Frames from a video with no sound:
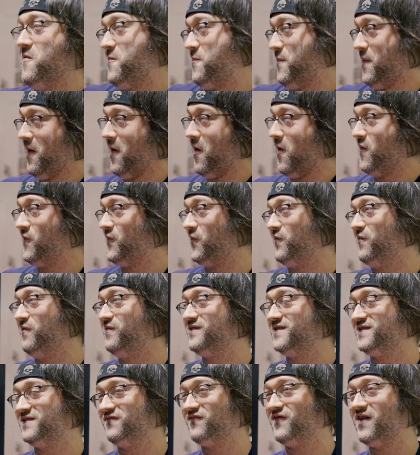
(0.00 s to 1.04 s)
more powerful
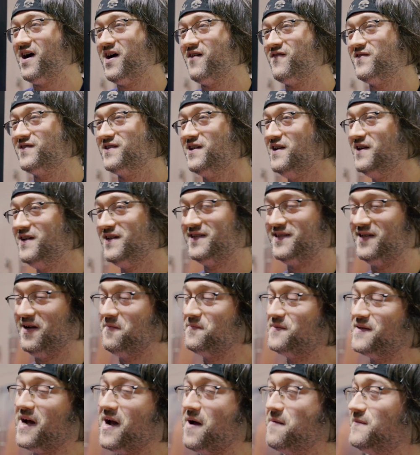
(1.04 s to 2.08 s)
than Survivor,
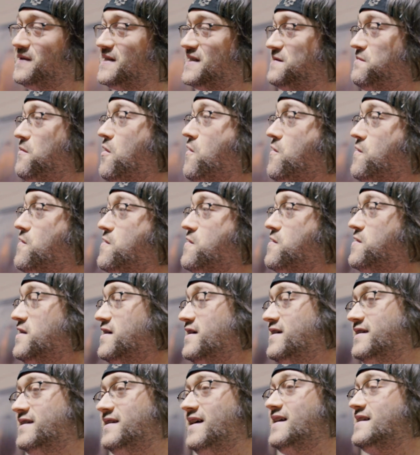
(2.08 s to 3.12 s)
sometimes smarter.
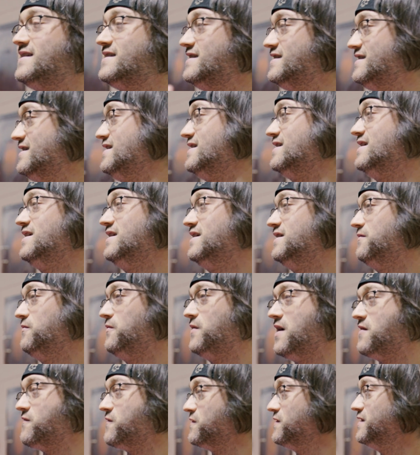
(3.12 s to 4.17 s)
That's it.
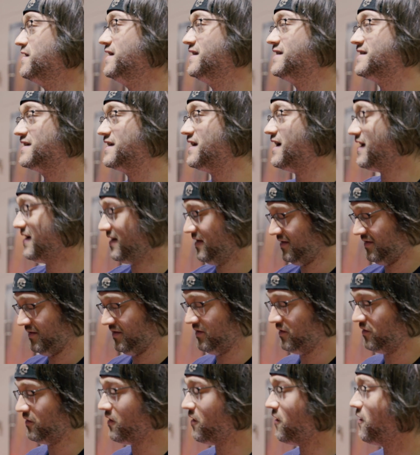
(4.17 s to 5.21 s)
Whatever. It's got
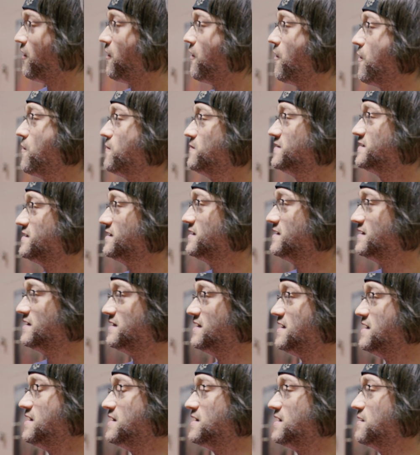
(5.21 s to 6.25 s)
claw arms, its
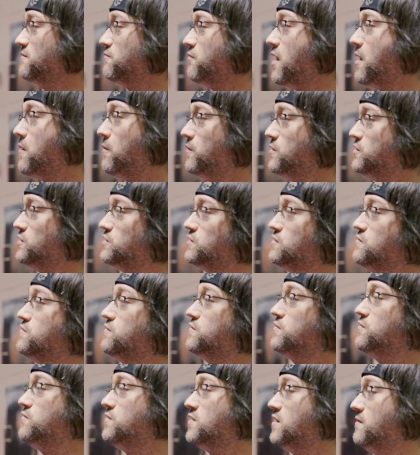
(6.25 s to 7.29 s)
teeth could probably chew
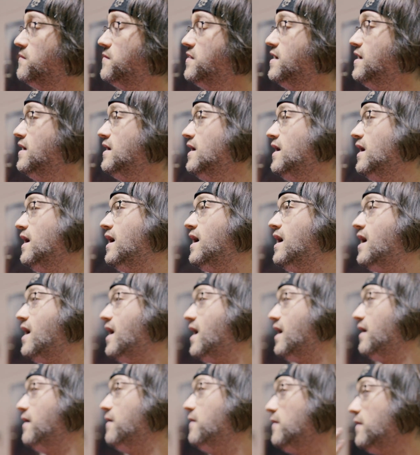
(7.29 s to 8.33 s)
through them.
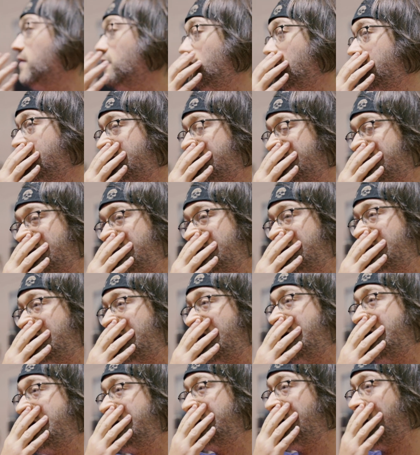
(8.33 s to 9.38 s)
Uh, let's
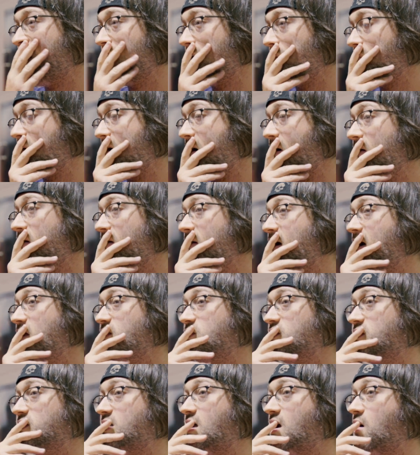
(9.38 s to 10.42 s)
instead talk about
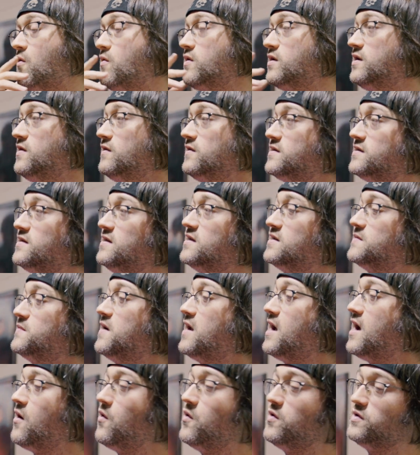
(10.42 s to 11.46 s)
not just how it kills things,
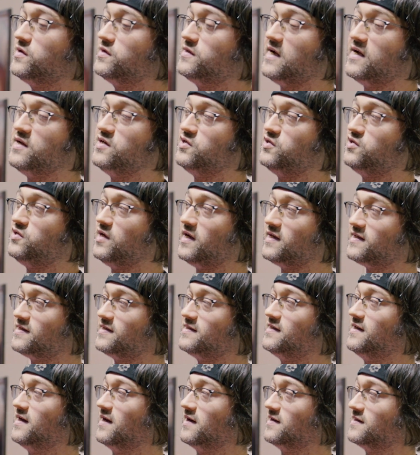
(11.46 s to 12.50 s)
but how it
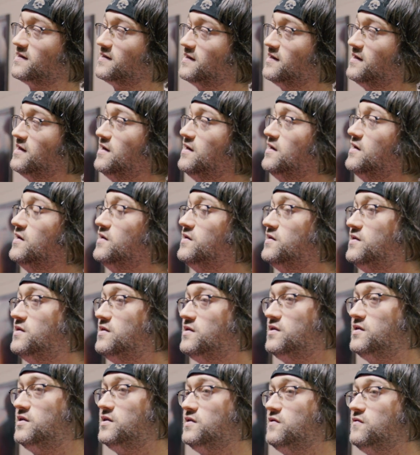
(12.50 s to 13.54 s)
digests things. Okay.
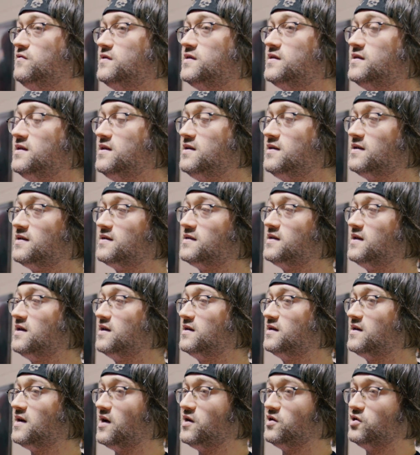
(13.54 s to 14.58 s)
Do you see this
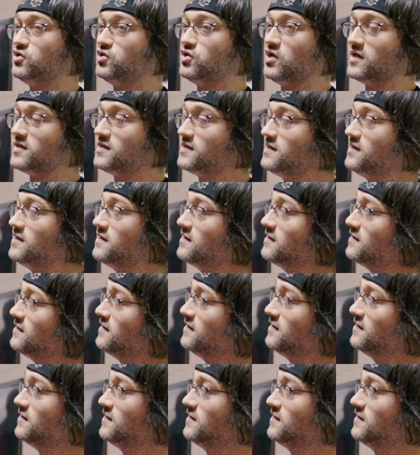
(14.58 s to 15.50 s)
thing digesting